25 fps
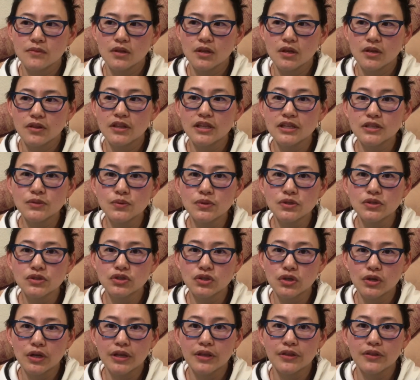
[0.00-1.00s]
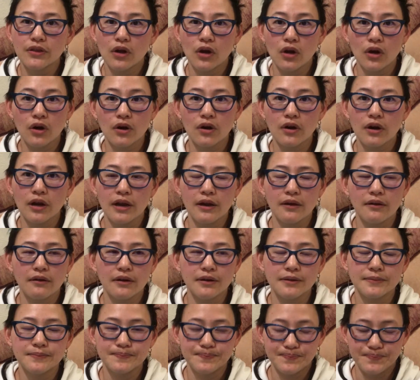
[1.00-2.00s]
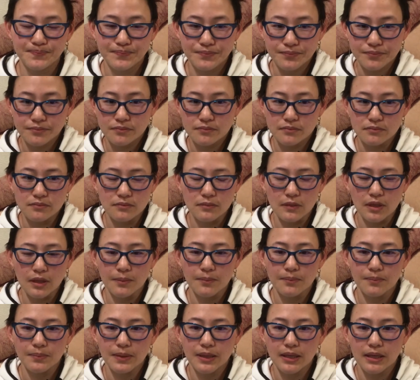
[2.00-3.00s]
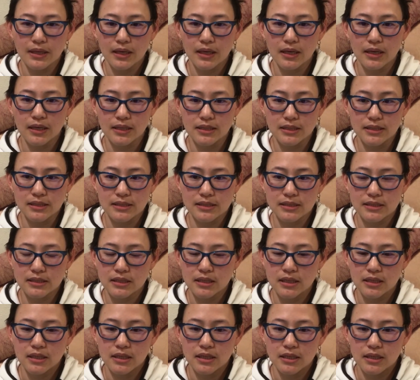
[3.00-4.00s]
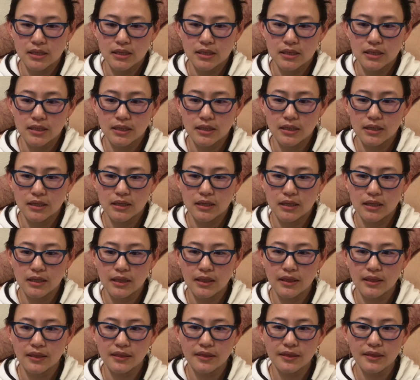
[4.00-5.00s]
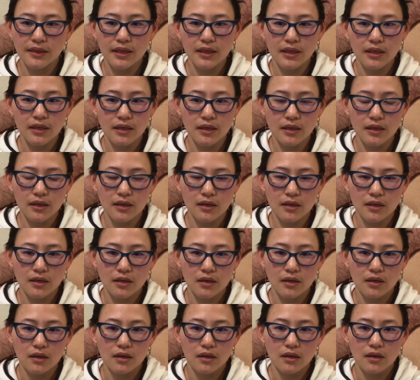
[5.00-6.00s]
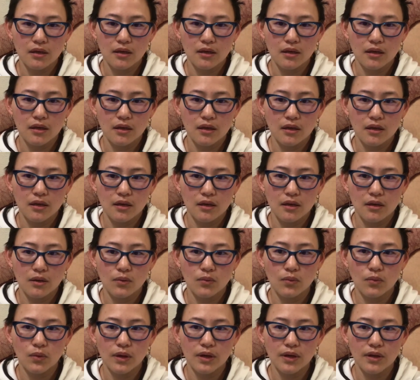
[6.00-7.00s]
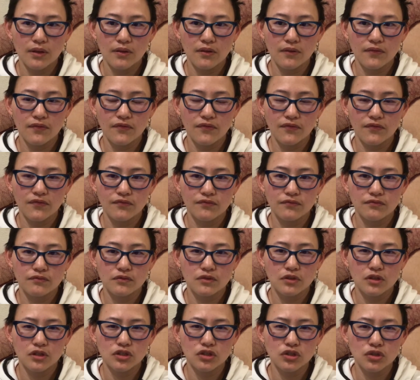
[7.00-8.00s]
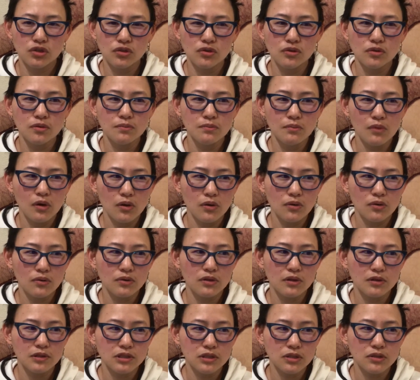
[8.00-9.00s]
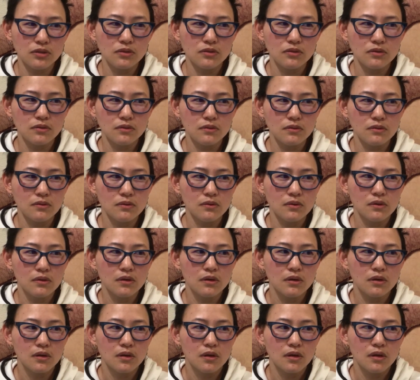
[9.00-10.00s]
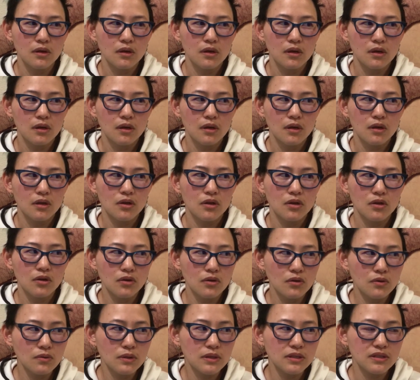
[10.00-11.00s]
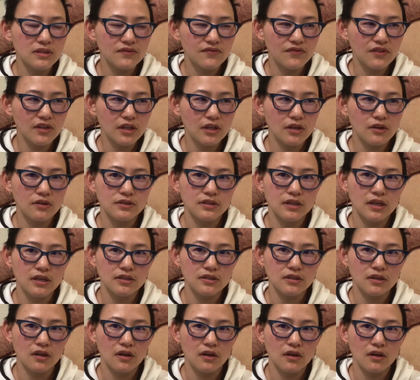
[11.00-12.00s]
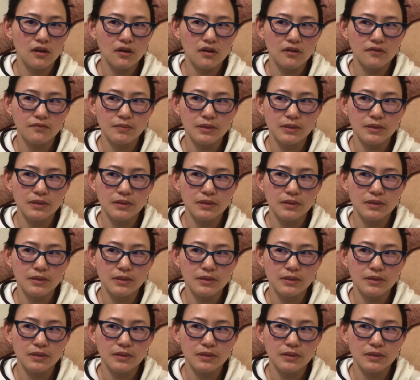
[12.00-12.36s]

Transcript: this was during the her era because I think one of the the two mo the two newest videos I saw of